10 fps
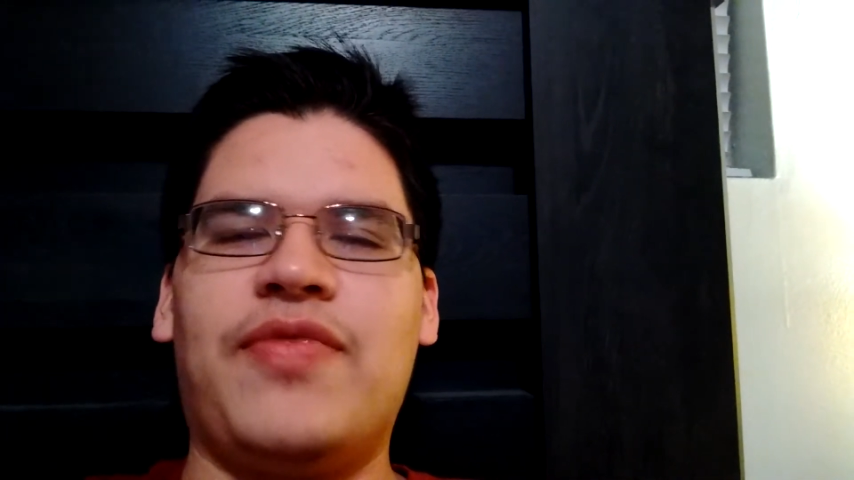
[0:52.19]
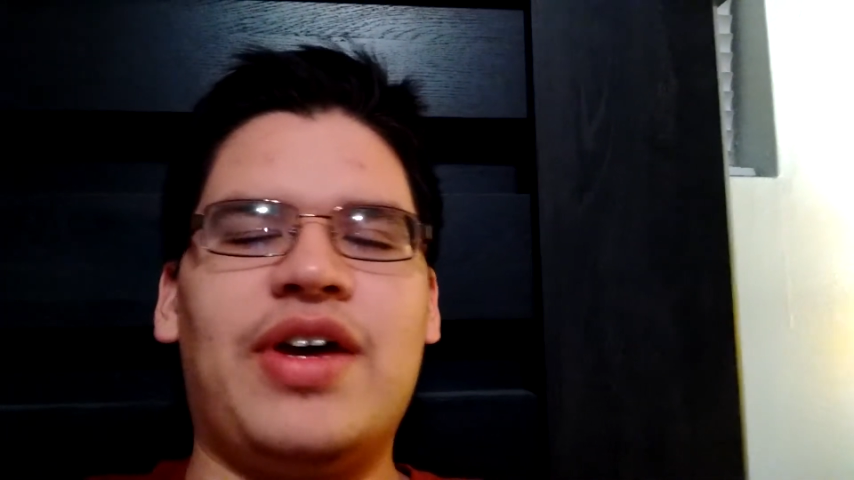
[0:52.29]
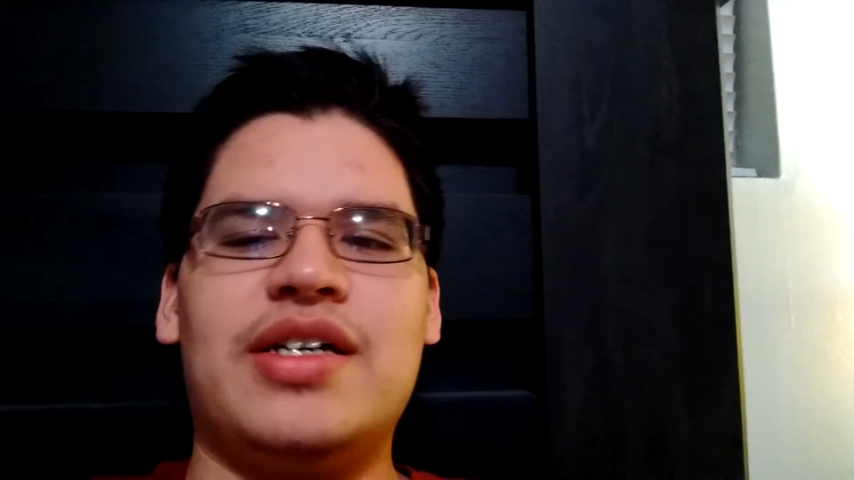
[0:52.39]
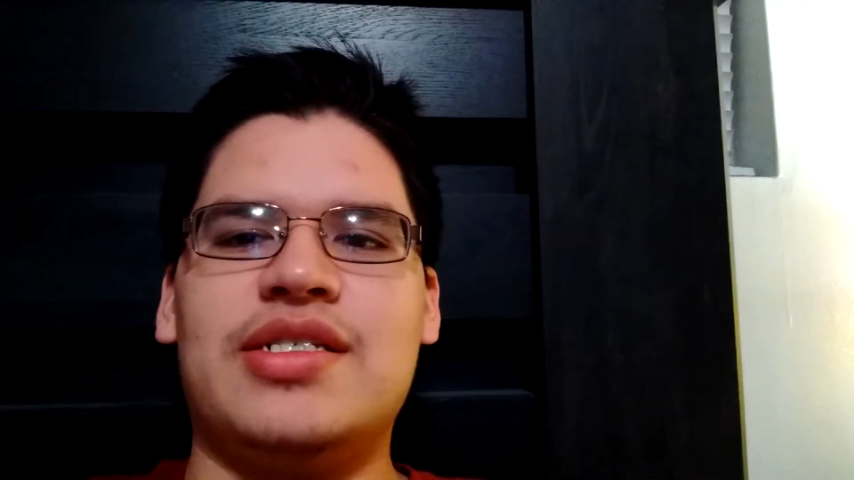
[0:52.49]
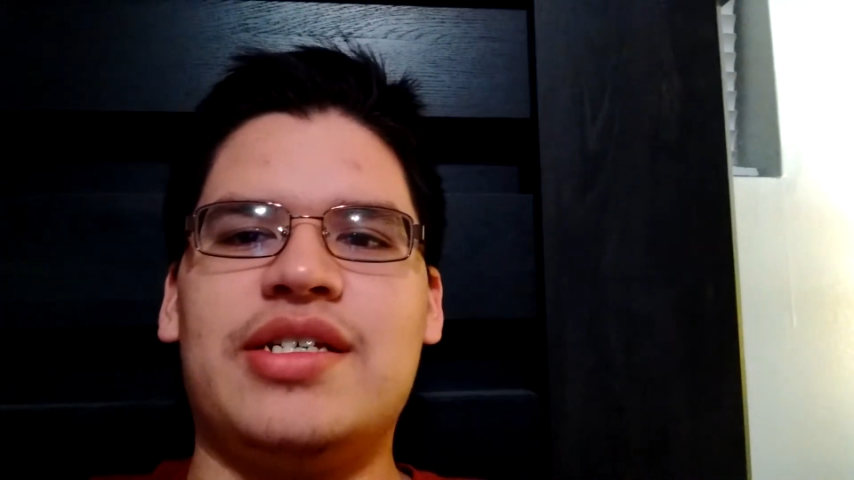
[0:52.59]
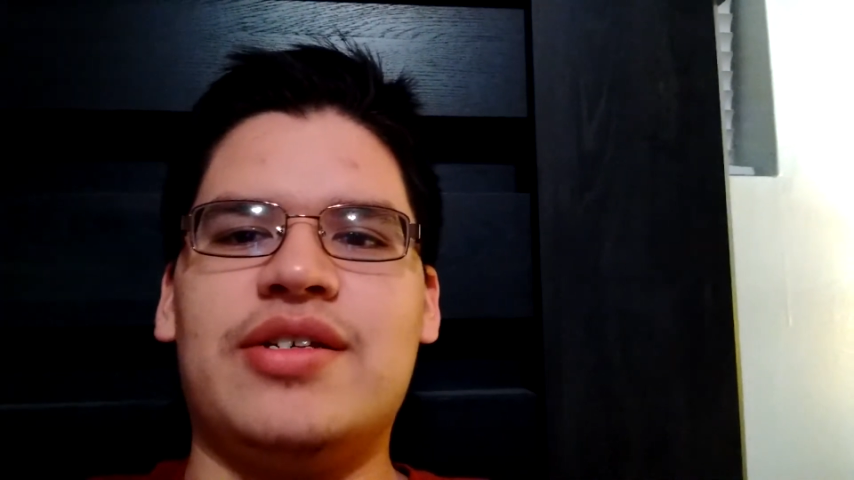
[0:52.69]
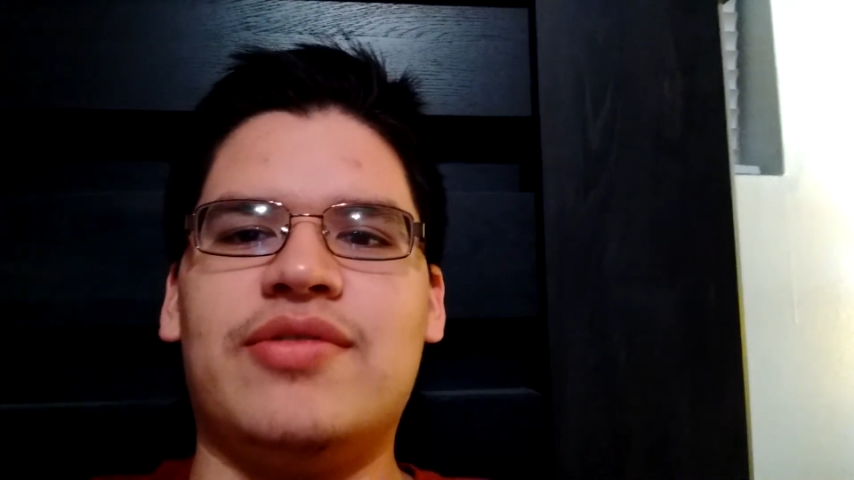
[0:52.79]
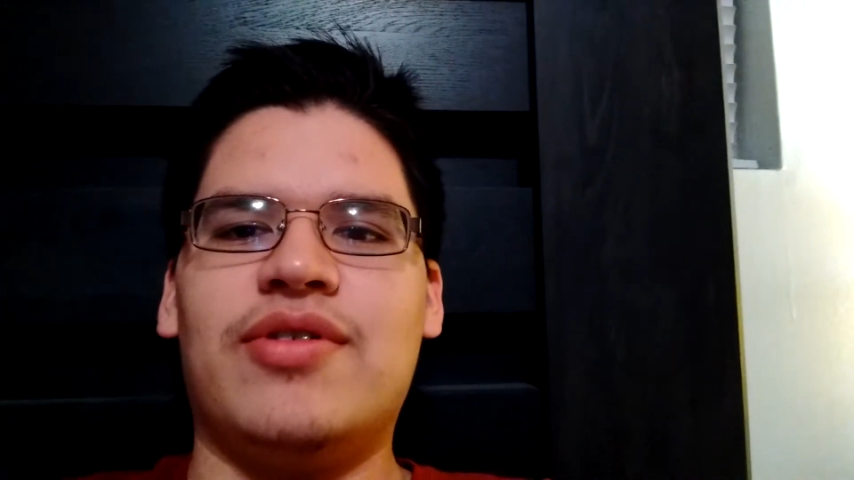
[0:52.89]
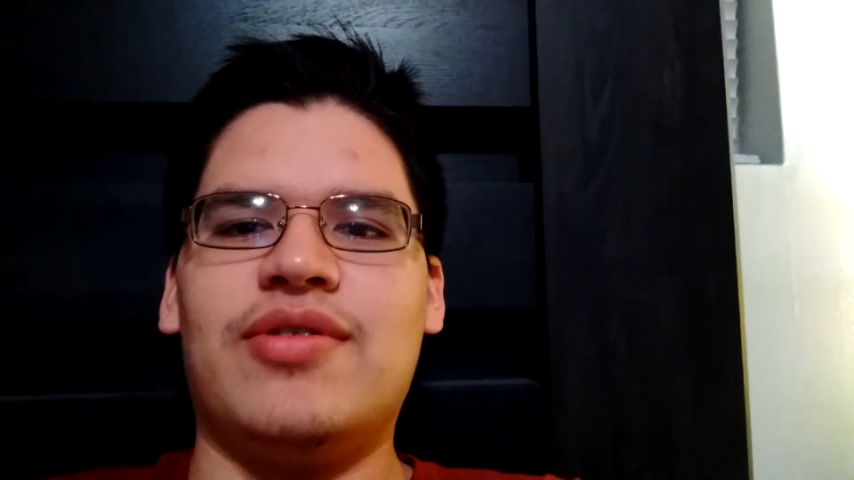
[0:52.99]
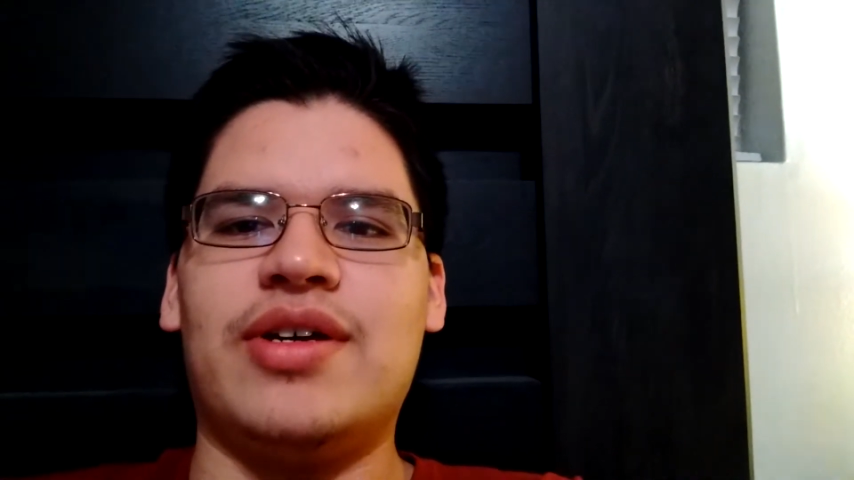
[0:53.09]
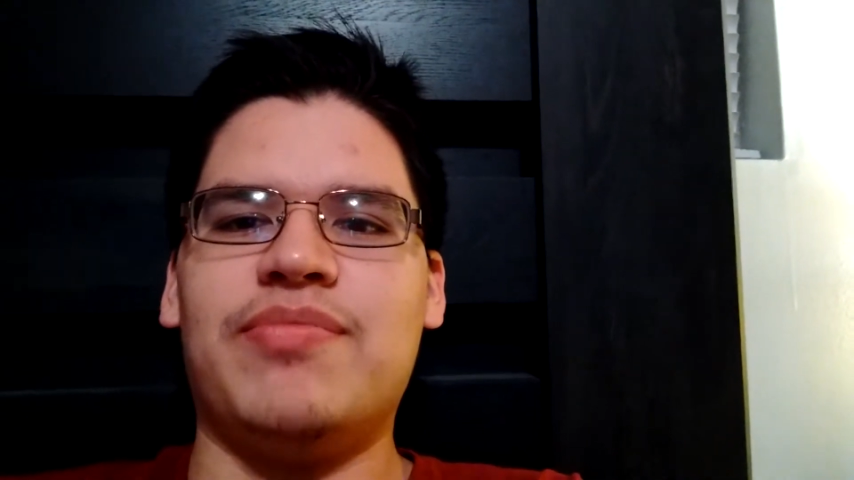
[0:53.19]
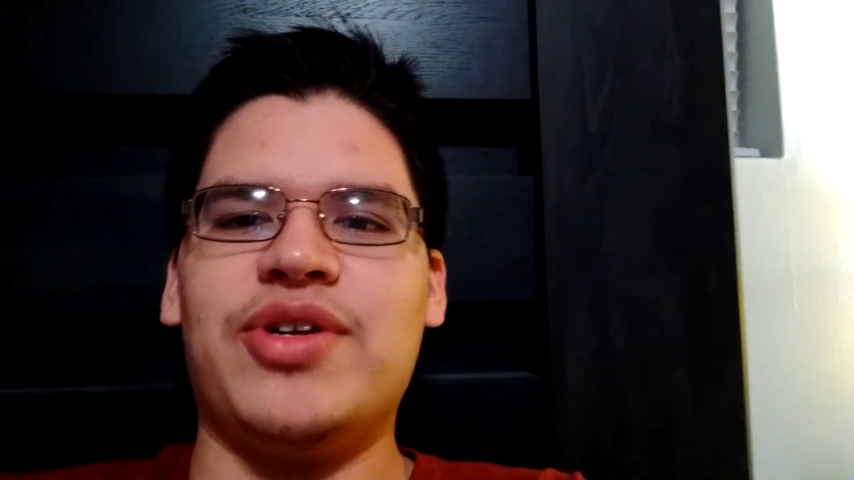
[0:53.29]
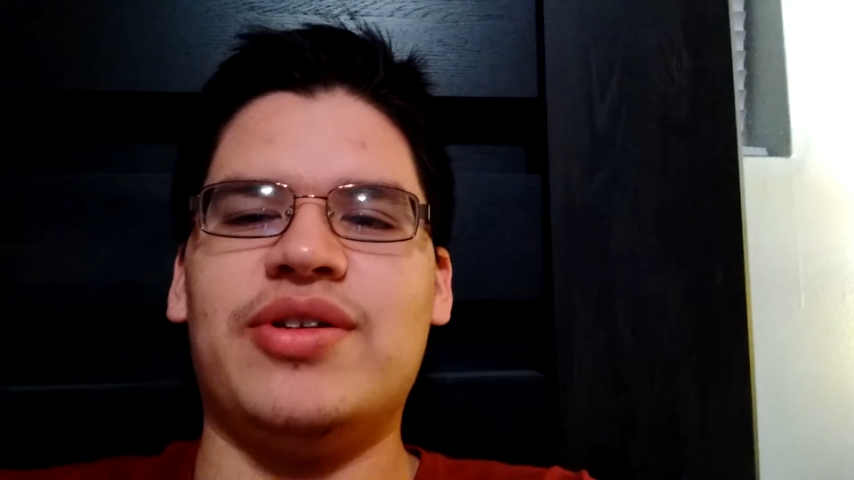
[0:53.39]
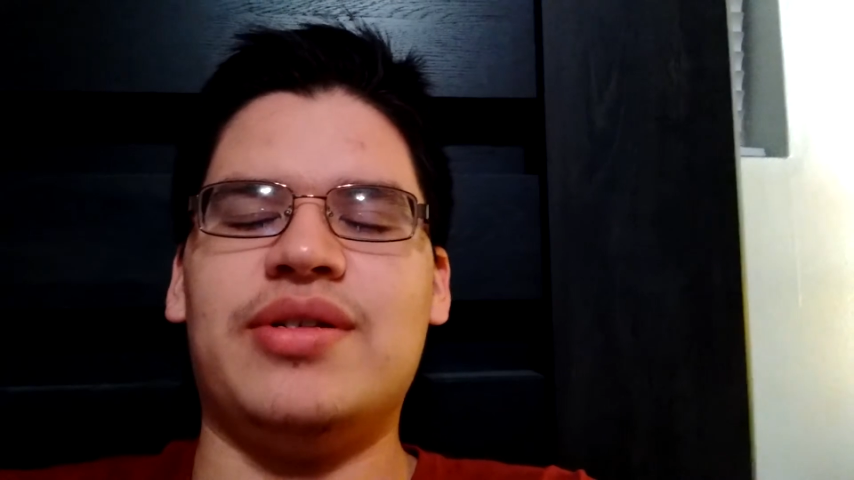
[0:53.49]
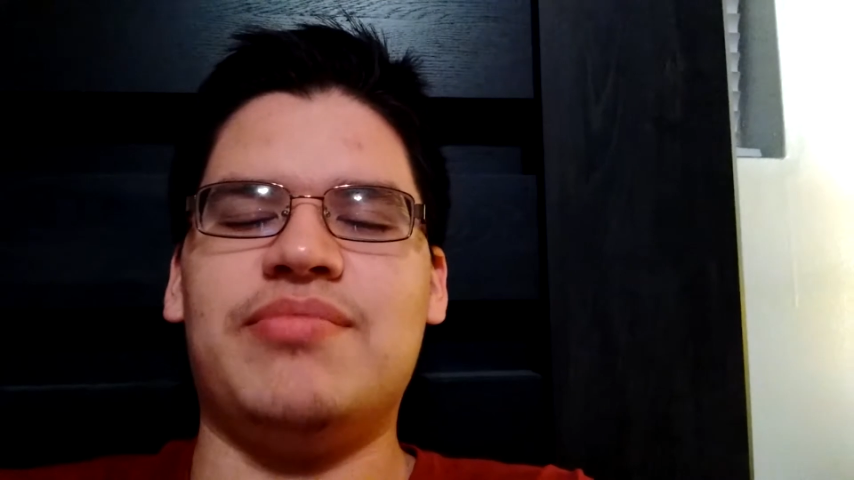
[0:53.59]
fast he could grow like a
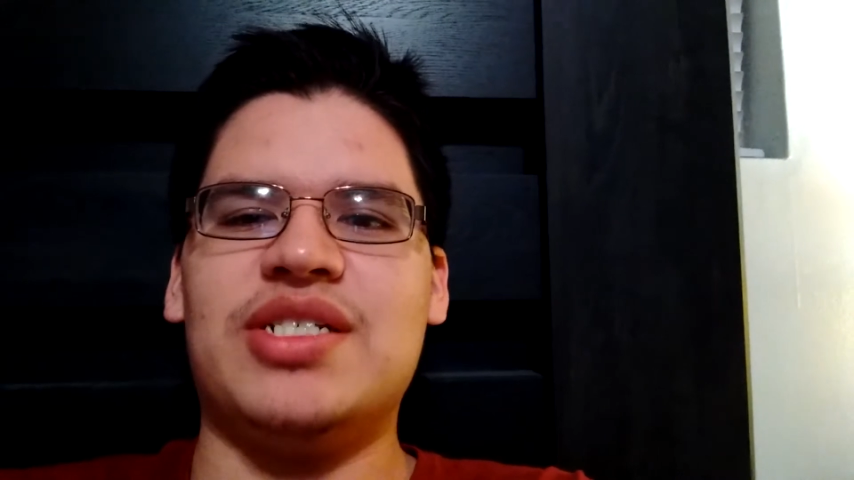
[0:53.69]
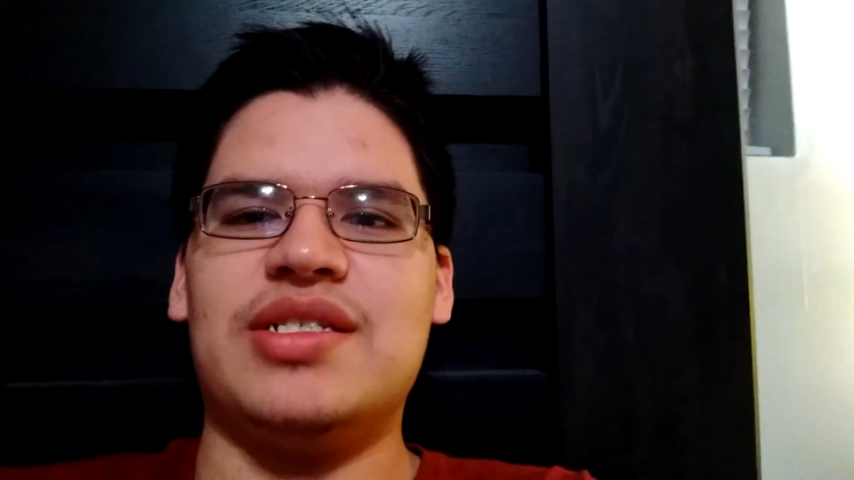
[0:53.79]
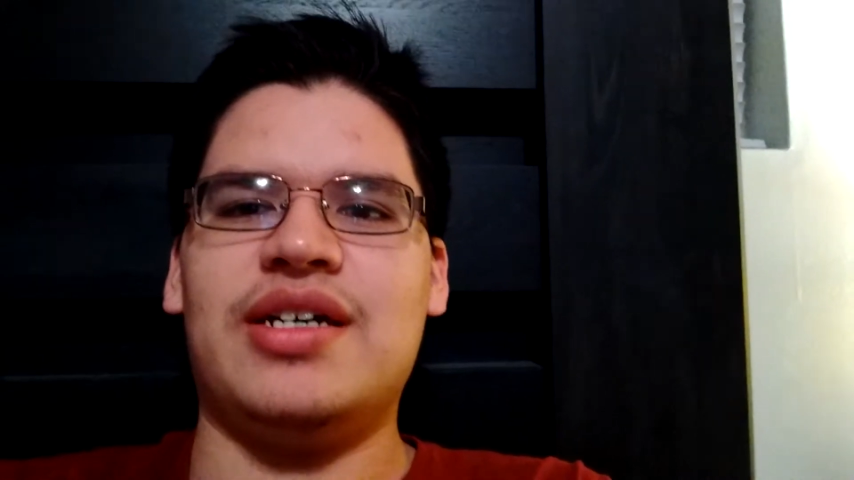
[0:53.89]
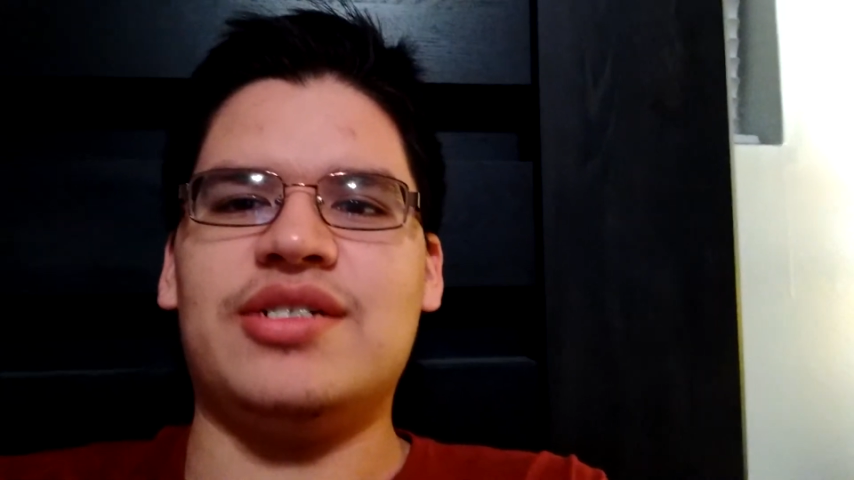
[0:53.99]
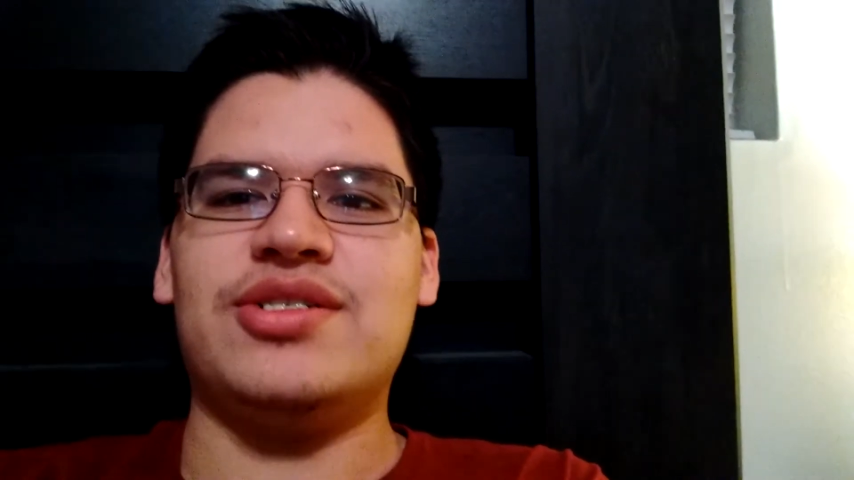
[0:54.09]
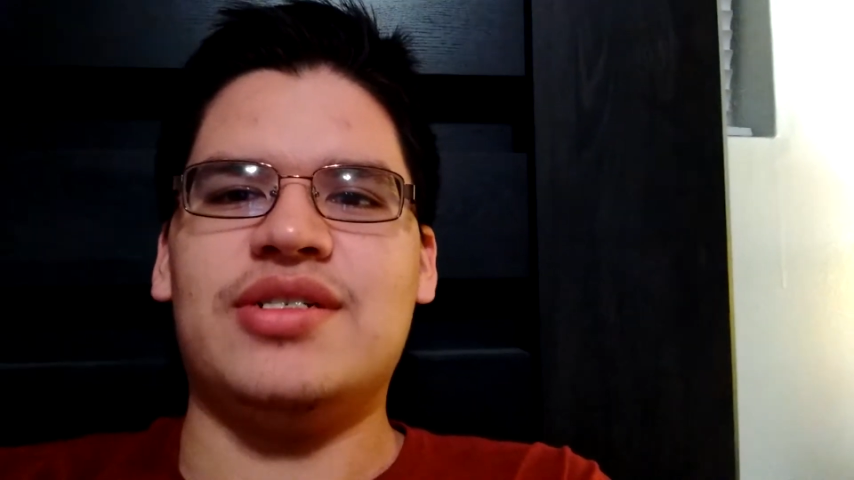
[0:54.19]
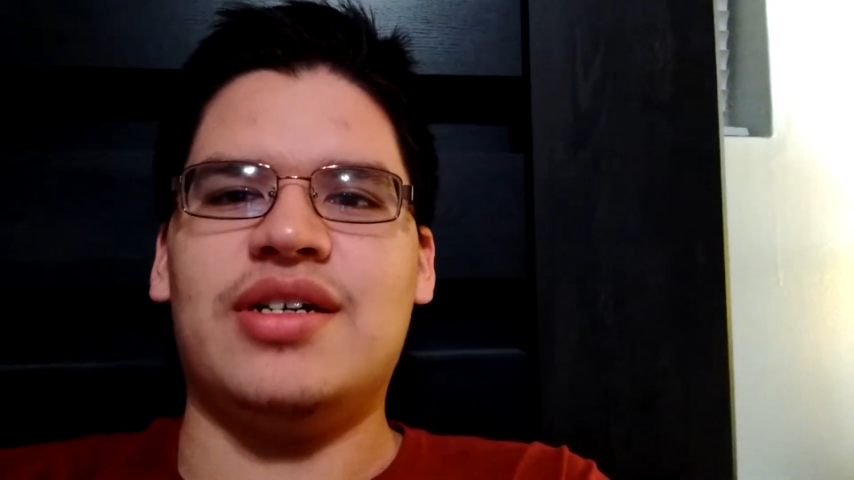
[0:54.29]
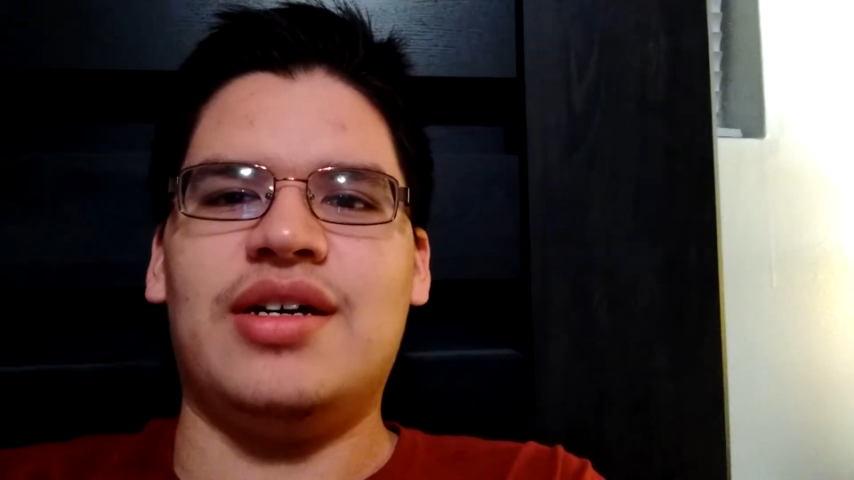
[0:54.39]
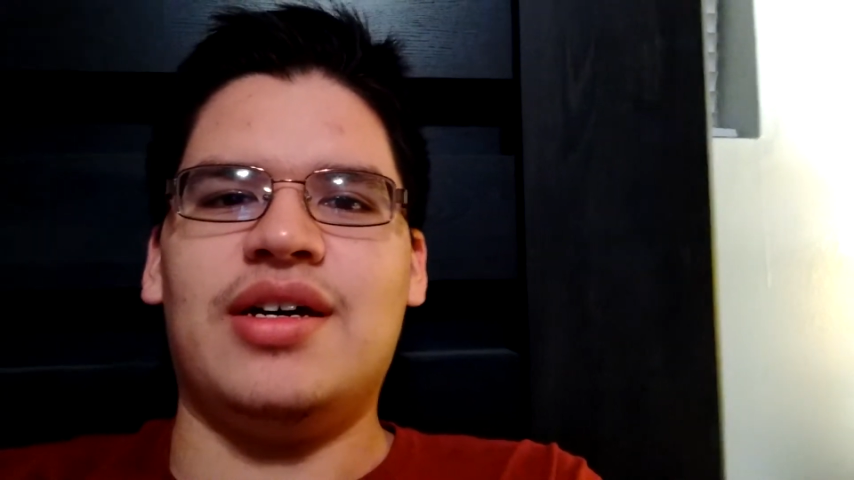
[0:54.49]
beard and a mustache.